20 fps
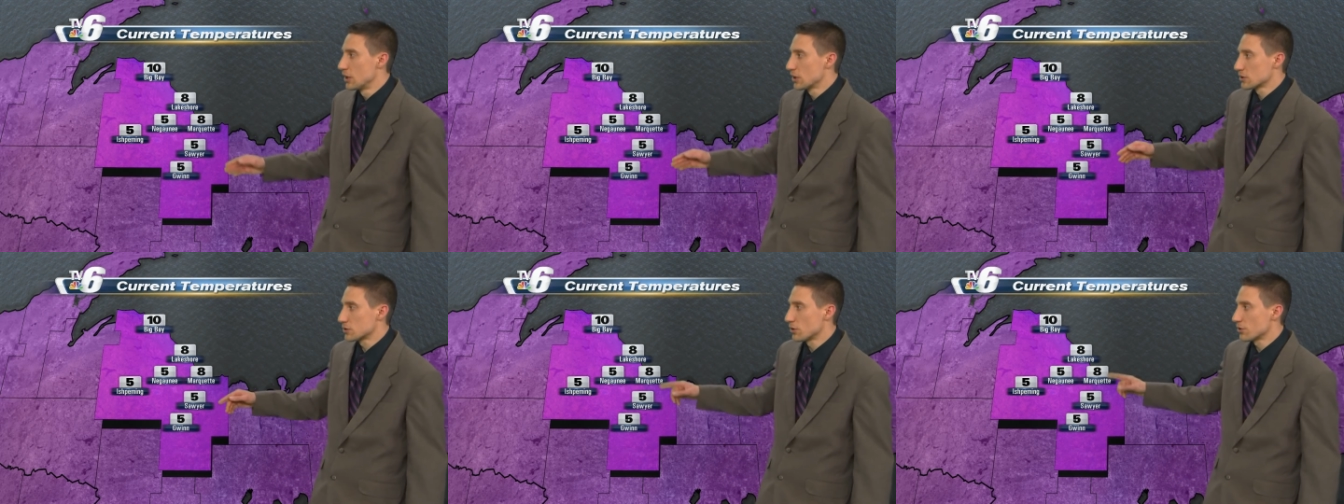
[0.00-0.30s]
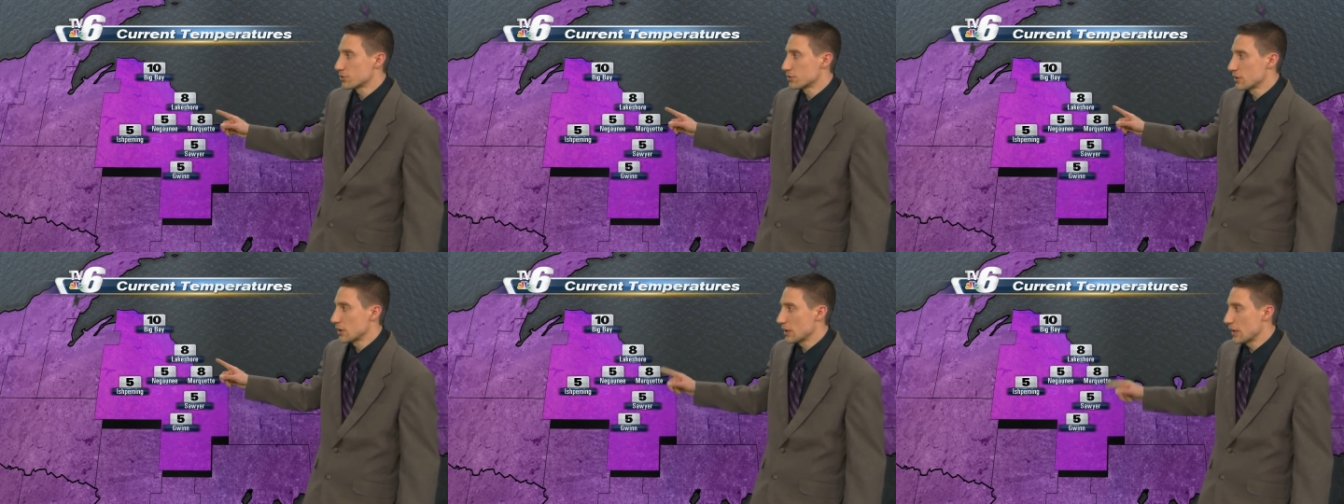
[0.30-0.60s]

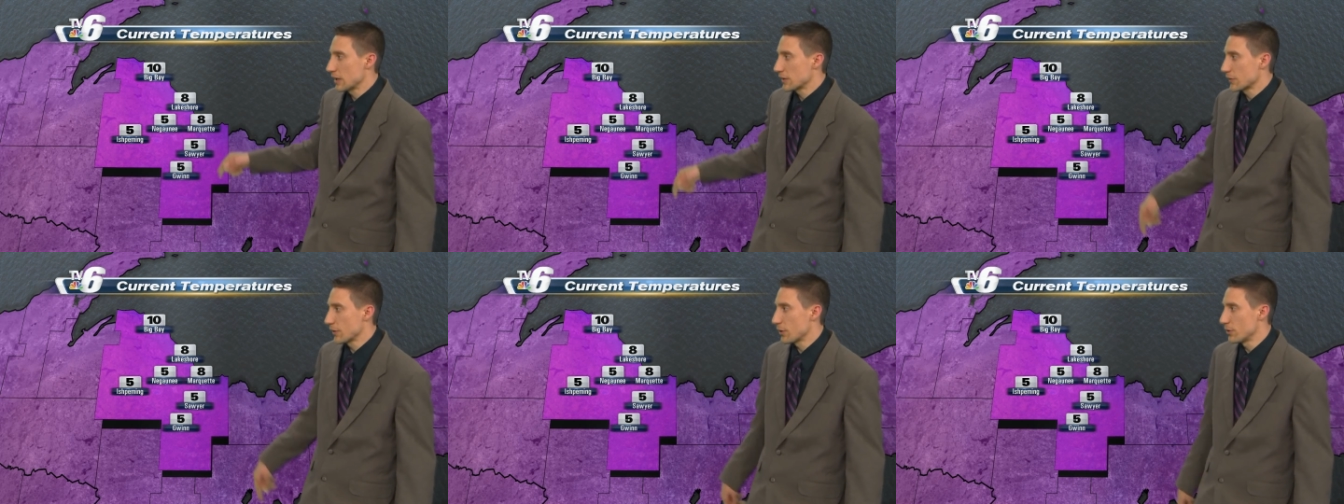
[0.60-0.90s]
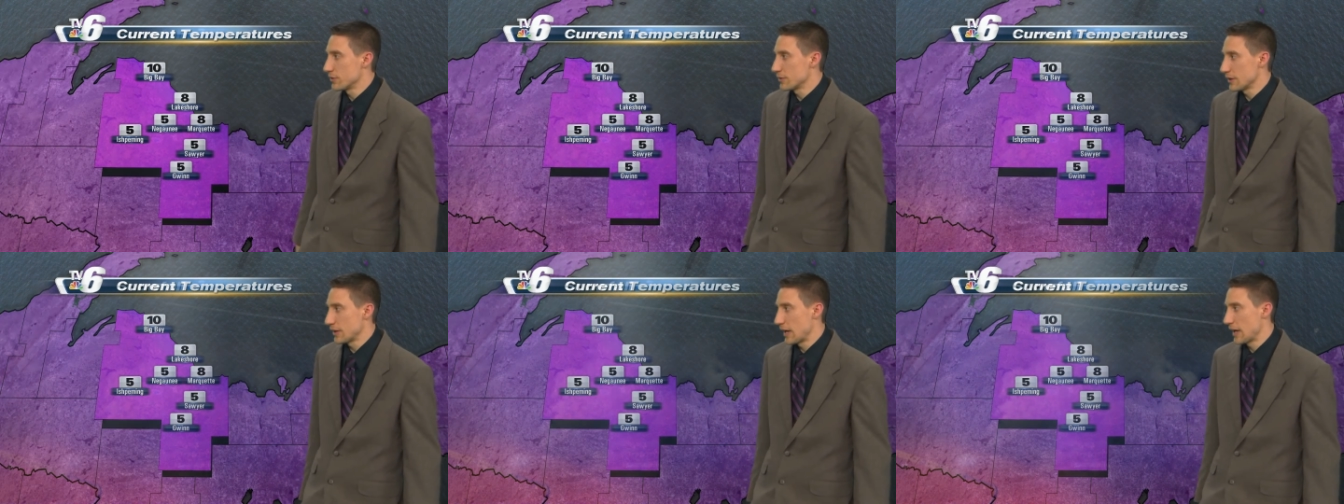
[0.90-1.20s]
Close to the lake, though,
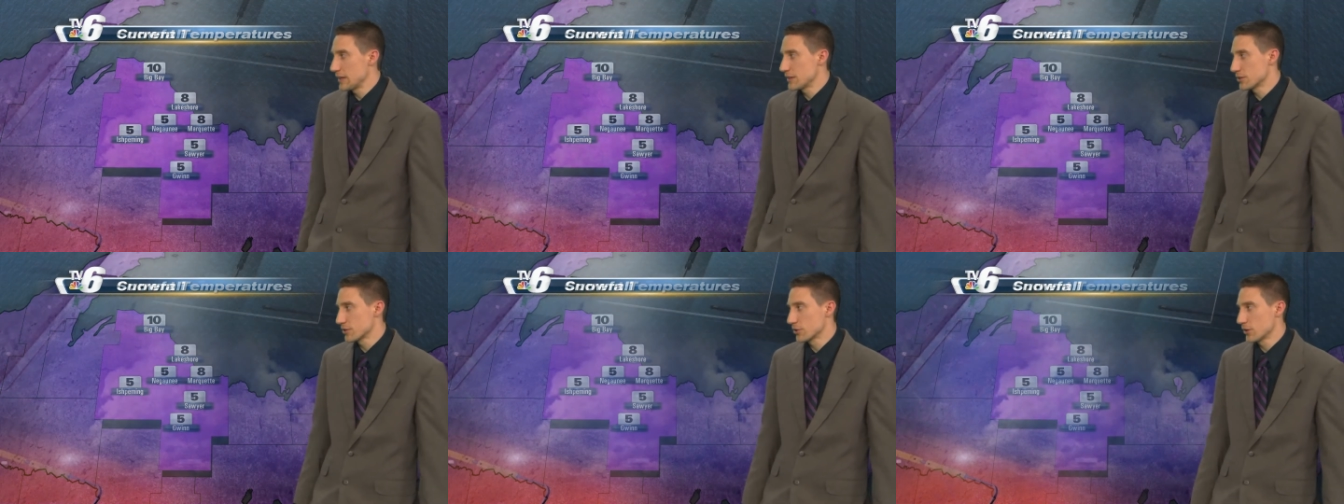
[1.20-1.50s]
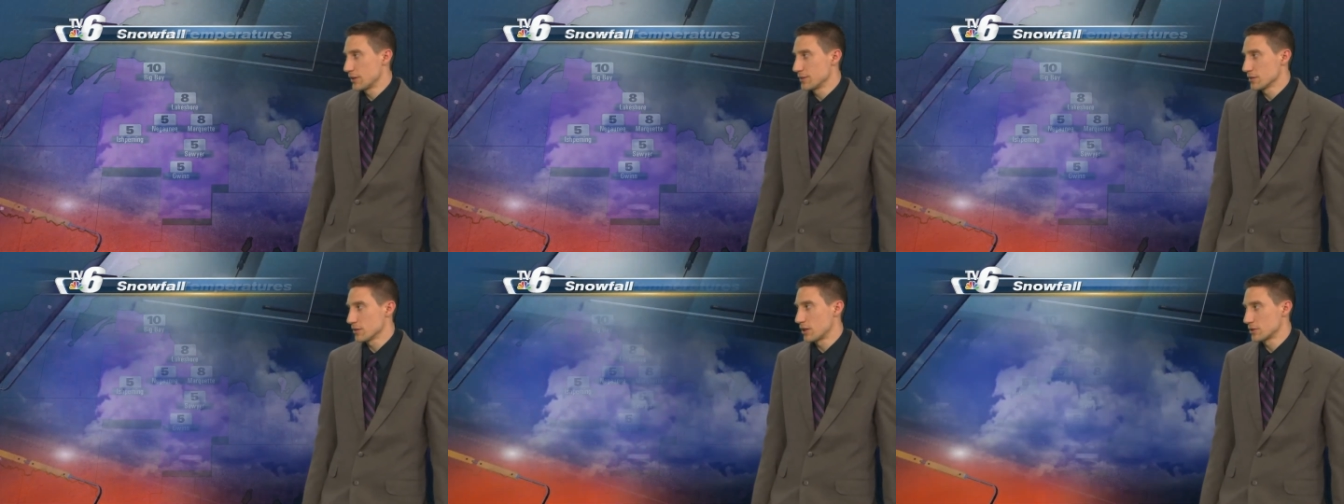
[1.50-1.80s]
it's 8
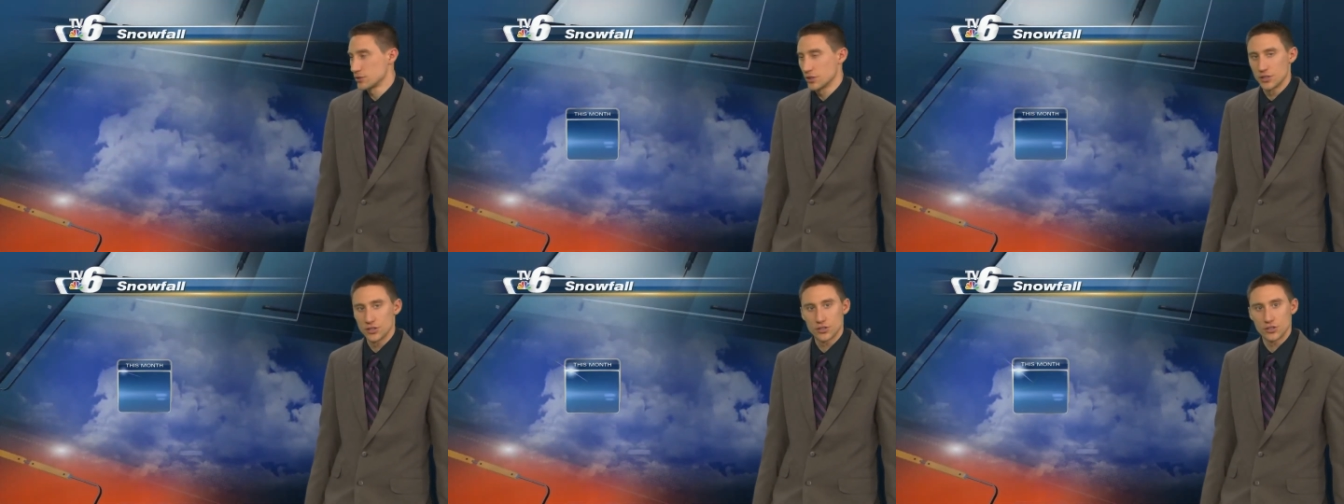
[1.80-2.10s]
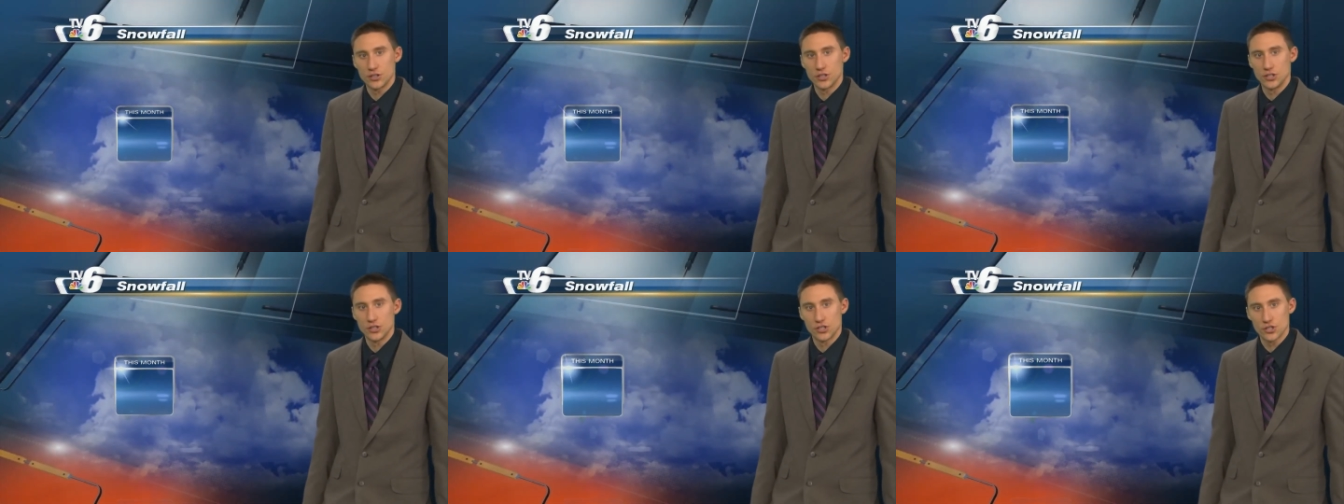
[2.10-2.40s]
degrees along the, sh
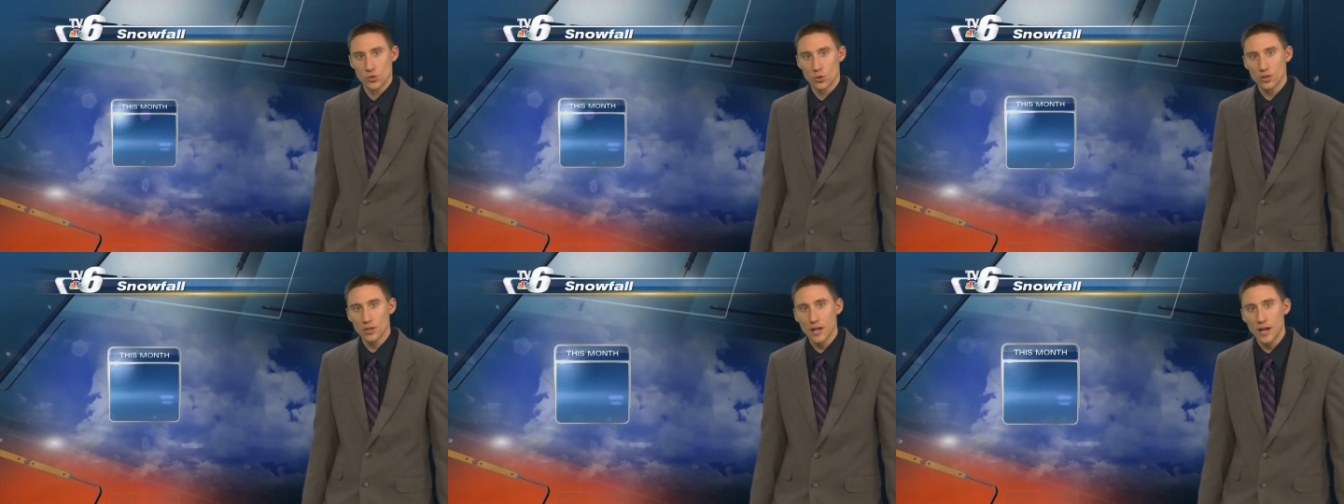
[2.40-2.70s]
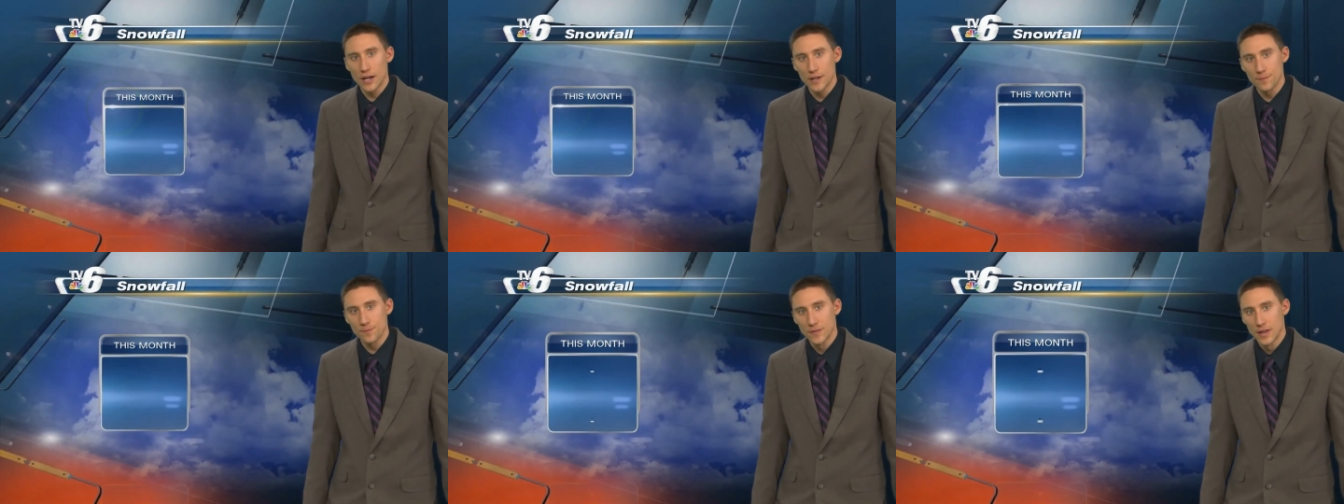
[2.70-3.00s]
the
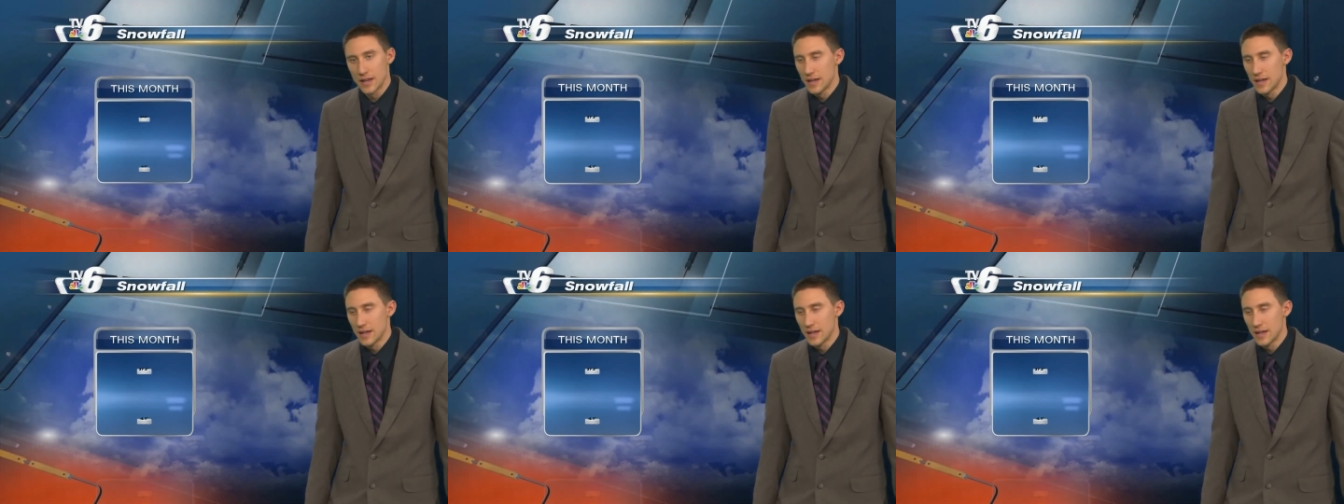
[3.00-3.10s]
shoreline